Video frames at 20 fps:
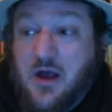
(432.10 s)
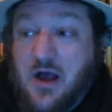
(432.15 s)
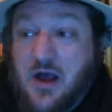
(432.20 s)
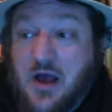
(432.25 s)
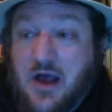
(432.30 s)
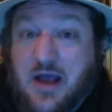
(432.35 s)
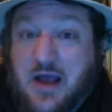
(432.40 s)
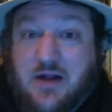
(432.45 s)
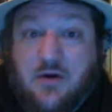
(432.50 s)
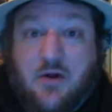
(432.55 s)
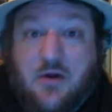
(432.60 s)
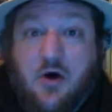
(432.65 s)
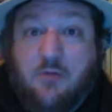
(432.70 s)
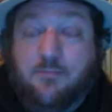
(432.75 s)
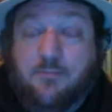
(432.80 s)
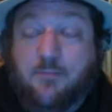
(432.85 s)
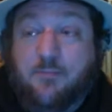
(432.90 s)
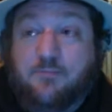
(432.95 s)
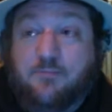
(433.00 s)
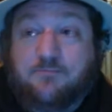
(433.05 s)
I don't know.
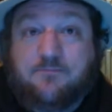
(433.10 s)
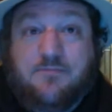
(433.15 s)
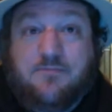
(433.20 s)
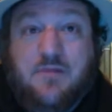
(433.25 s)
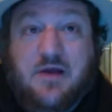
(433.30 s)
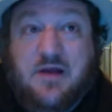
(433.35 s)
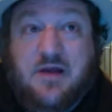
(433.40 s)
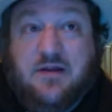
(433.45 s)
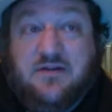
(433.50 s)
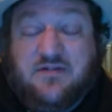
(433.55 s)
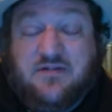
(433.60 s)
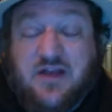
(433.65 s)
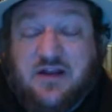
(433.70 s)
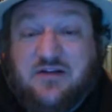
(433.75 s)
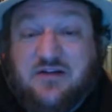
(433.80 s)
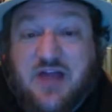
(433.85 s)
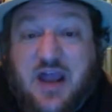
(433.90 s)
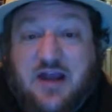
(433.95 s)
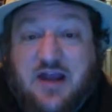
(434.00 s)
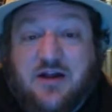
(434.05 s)
It's like
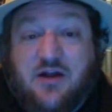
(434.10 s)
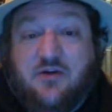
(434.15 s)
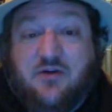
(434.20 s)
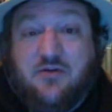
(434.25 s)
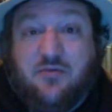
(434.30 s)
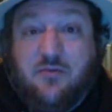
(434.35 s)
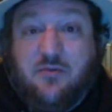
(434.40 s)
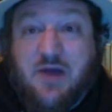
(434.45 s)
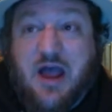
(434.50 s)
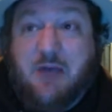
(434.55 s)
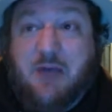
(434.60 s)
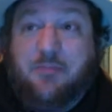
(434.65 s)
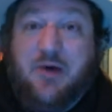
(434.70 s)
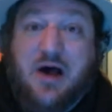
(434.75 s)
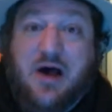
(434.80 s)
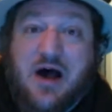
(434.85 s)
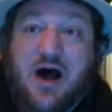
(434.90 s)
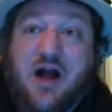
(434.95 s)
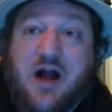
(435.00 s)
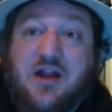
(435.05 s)
taking a crap
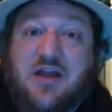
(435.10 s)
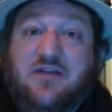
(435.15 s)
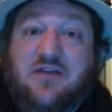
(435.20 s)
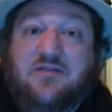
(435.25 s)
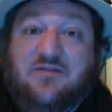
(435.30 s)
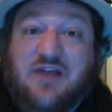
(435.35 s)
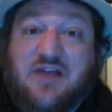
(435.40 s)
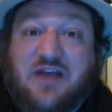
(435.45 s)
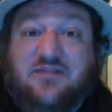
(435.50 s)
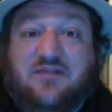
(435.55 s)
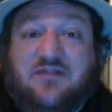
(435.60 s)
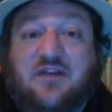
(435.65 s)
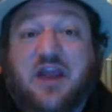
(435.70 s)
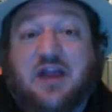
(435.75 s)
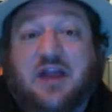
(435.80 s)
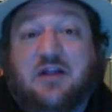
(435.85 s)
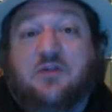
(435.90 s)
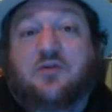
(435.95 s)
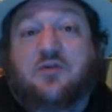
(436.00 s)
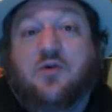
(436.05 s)
on his
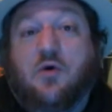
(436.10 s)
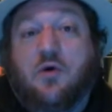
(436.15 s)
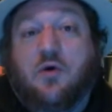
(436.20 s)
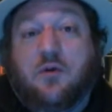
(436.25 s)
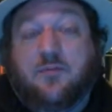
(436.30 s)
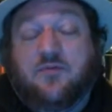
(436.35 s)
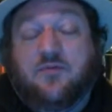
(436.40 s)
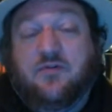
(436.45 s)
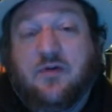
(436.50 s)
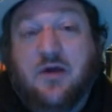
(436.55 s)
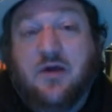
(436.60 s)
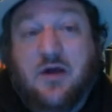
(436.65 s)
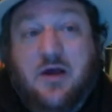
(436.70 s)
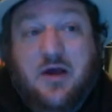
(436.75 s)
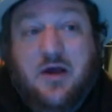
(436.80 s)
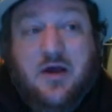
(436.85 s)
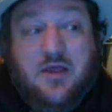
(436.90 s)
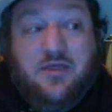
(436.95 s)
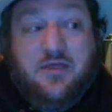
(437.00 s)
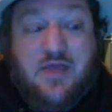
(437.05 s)
desiccated corpse.
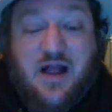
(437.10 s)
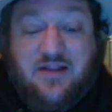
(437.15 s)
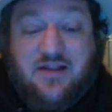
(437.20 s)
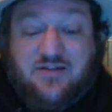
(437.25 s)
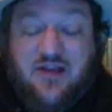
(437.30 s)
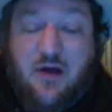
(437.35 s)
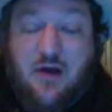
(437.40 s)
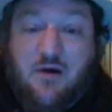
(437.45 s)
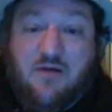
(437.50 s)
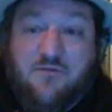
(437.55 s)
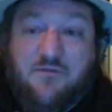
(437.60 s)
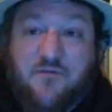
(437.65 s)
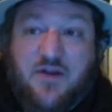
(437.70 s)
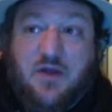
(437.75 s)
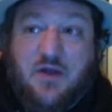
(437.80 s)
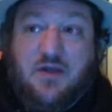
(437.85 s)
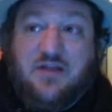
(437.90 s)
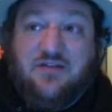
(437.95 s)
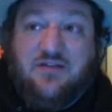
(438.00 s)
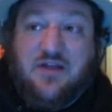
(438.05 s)
That's how I
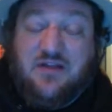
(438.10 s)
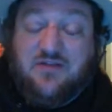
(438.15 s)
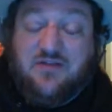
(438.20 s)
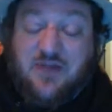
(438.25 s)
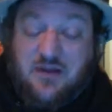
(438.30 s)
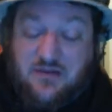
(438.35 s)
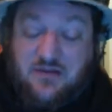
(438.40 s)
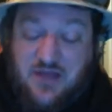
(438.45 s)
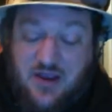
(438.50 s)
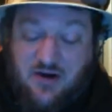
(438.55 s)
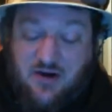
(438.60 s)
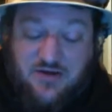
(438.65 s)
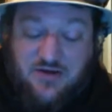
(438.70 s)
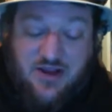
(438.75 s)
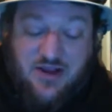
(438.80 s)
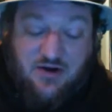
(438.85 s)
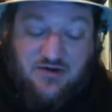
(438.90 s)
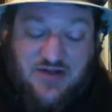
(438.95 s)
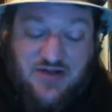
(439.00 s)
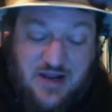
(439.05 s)
feel. It's it's like they are
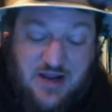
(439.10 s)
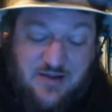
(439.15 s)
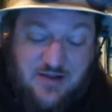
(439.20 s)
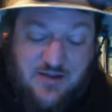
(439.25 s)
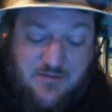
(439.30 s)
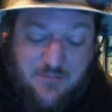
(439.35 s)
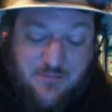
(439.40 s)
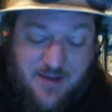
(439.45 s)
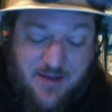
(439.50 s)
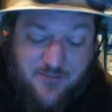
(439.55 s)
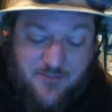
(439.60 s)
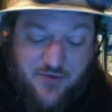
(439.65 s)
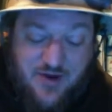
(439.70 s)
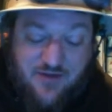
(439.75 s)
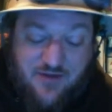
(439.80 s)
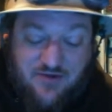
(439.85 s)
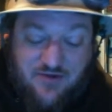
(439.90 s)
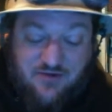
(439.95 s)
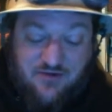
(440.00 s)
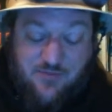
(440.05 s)
they are taking the memory
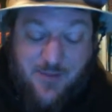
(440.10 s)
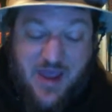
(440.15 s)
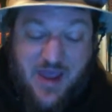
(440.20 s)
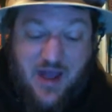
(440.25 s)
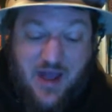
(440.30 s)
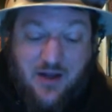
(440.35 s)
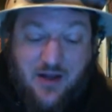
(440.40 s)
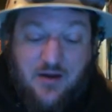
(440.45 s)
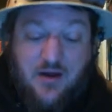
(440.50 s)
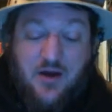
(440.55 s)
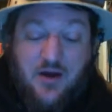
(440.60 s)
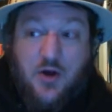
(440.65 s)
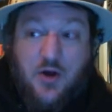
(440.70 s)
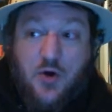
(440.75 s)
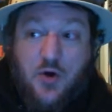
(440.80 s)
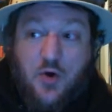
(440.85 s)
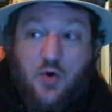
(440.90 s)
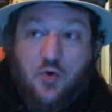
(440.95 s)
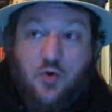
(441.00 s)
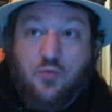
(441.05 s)
of this man
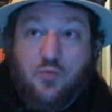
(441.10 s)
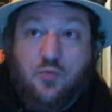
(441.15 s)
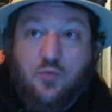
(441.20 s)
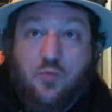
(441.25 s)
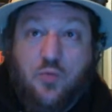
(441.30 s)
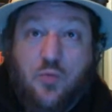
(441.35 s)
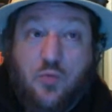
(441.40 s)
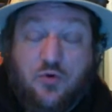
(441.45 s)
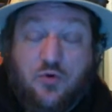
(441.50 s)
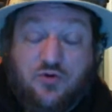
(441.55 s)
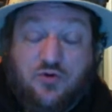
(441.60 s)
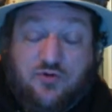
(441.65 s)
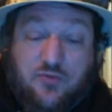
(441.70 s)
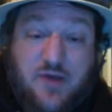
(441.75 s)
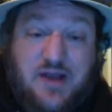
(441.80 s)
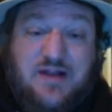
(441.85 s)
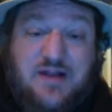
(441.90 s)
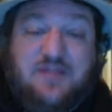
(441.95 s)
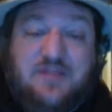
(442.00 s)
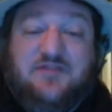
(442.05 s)
who
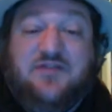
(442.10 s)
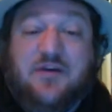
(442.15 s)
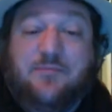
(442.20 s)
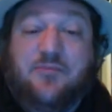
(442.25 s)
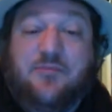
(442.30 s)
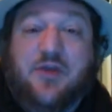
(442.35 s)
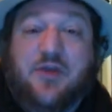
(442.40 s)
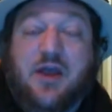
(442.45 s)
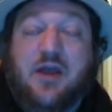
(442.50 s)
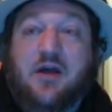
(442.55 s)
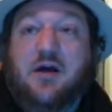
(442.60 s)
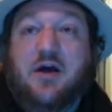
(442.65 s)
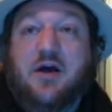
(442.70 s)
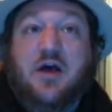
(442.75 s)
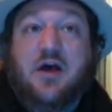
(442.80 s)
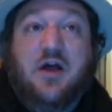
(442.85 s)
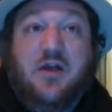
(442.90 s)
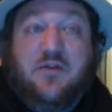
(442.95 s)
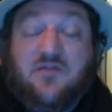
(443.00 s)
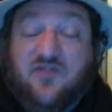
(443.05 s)
created something
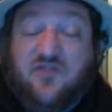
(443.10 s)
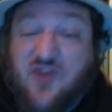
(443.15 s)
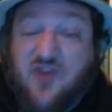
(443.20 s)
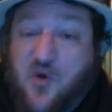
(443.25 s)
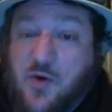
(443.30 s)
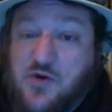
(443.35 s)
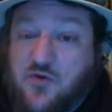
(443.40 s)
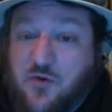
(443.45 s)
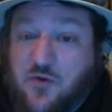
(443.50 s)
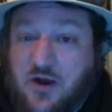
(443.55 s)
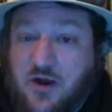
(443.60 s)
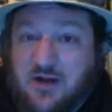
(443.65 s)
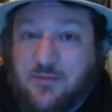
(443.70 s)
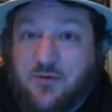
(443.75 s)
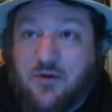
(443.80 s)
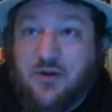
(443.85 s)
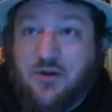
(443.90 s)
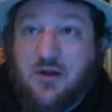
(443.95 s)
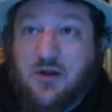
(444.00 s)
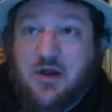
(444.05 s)
so
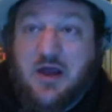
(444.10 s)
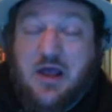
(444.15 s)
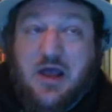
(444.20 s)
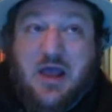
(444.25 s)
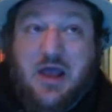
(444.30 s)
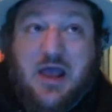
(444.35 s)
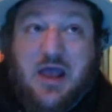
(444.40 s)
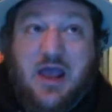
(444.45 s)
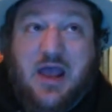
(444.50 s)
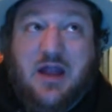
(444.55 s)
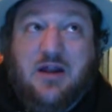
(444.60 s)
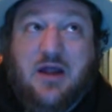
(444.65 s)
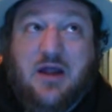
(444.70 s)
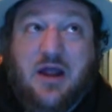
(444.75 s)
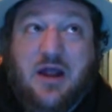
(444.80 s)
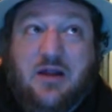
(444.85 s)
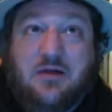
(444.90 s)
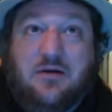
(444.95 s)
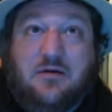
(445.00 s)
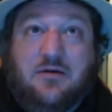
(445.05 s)
incredible, and
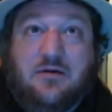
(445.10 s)
and